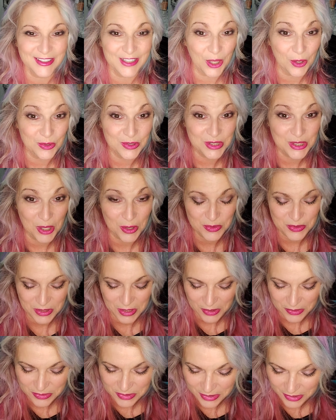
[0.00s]
notes, notes,
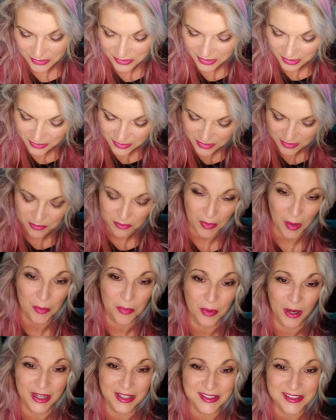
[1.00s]
notes, notes, notes. My
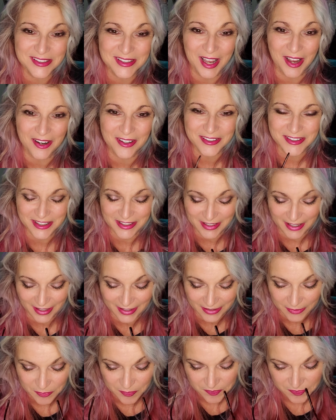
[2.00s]
brain's tired today.